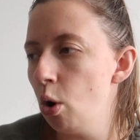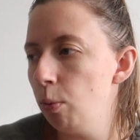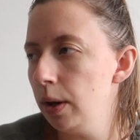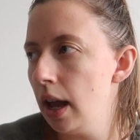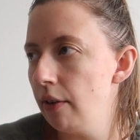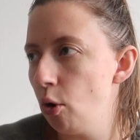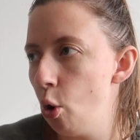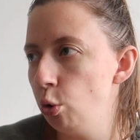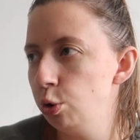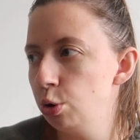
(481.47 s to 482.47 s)
what we have
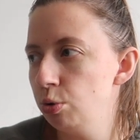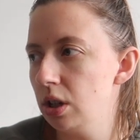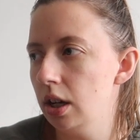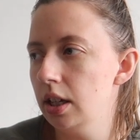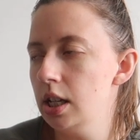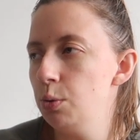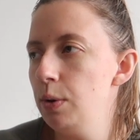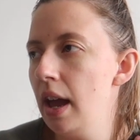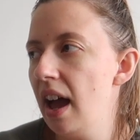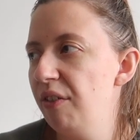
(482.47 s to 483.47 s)
also done is
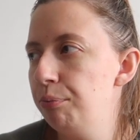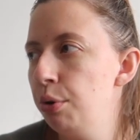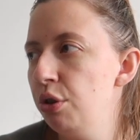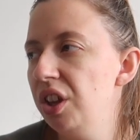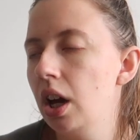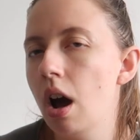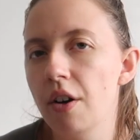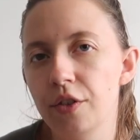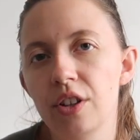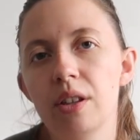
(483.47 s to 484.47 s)
we have put the
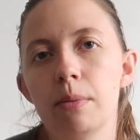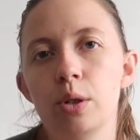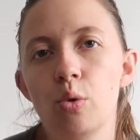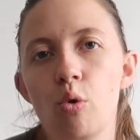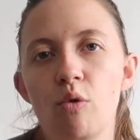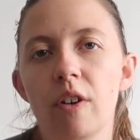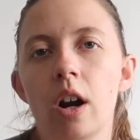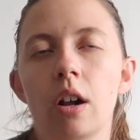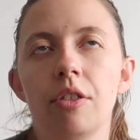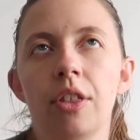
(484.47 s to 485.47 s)
cover that was
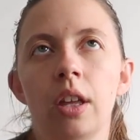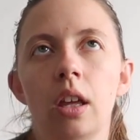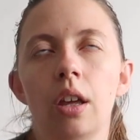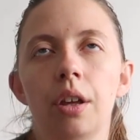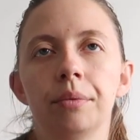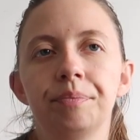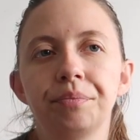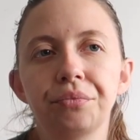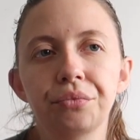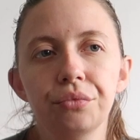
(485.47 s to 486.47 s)
over the
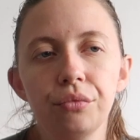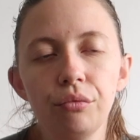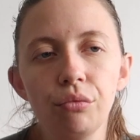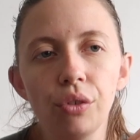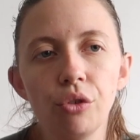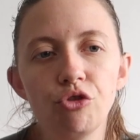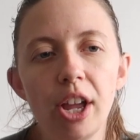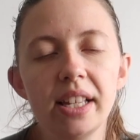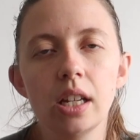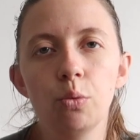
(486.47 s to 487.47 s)

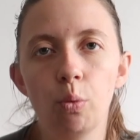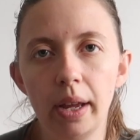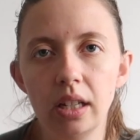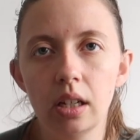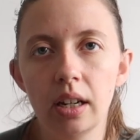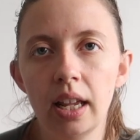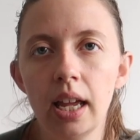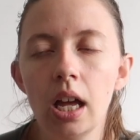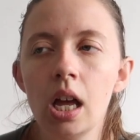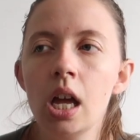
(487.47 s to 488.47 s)
red and white
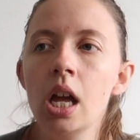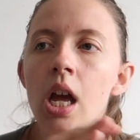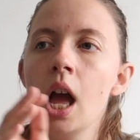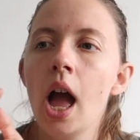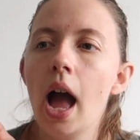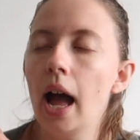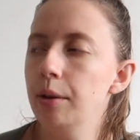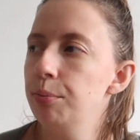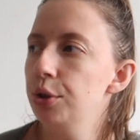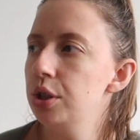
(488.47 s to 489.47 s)
crate
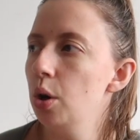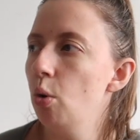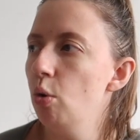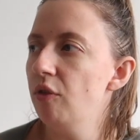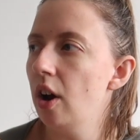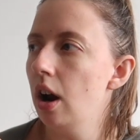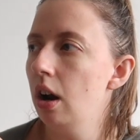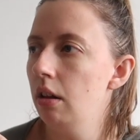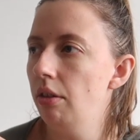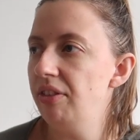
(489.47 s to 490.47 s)
and put it
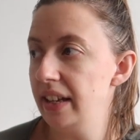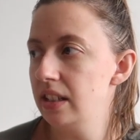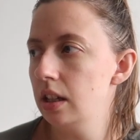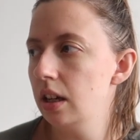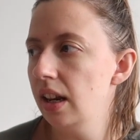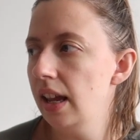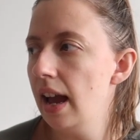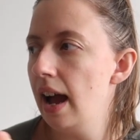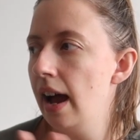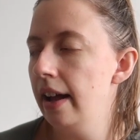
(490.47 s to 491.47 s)
over this
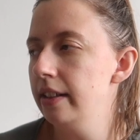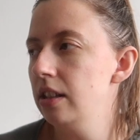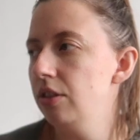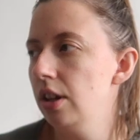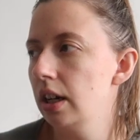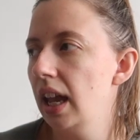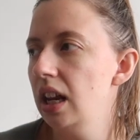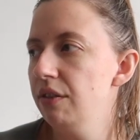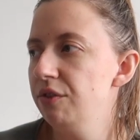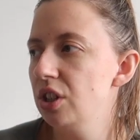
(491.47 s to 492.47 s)
crate, and their
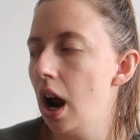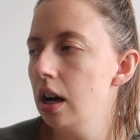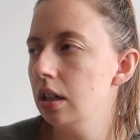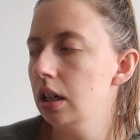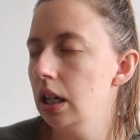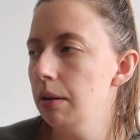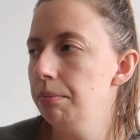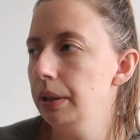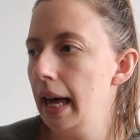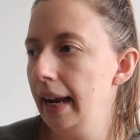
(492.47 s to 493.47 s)
kind of dark grey
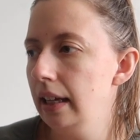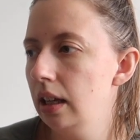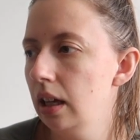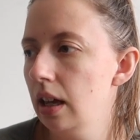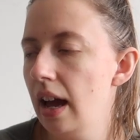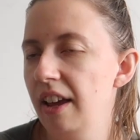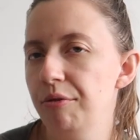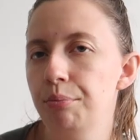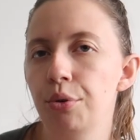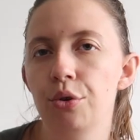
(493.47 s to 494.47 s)
blanket
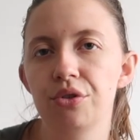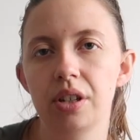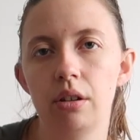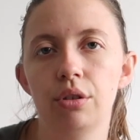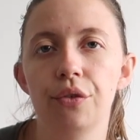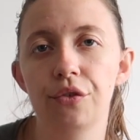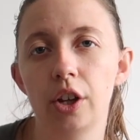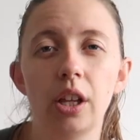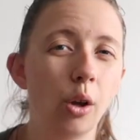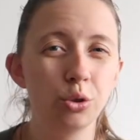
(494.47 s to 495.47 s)
I've put down the
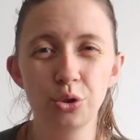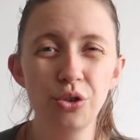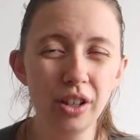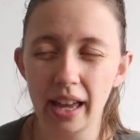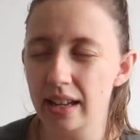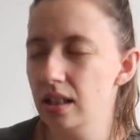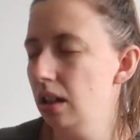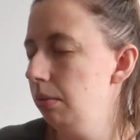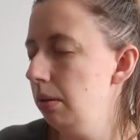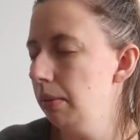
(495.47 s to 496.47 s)
front. I'll show you guys
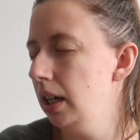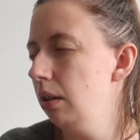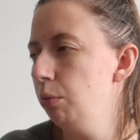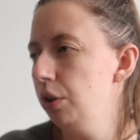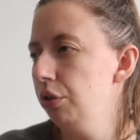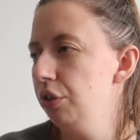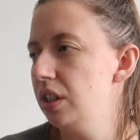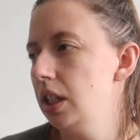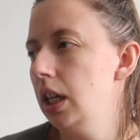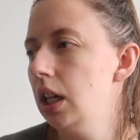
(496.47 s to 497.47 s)
in a wee minute what it
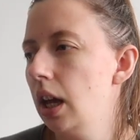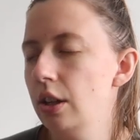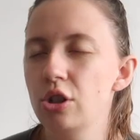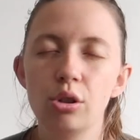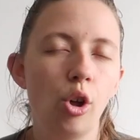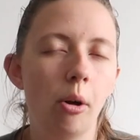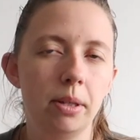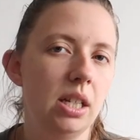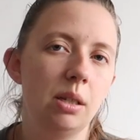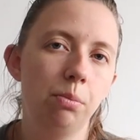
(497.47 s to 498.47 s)
looks like. I just thought I
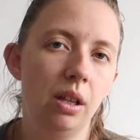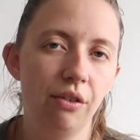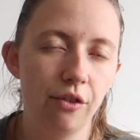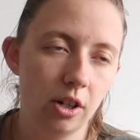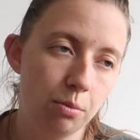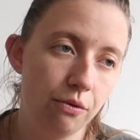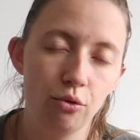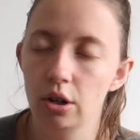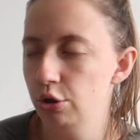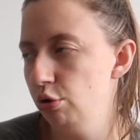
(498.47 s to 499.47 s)
would explain it first
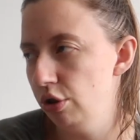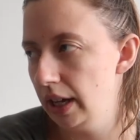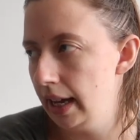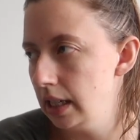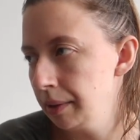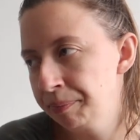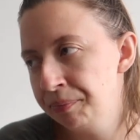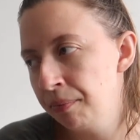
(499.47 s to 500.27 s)
before I show you guys.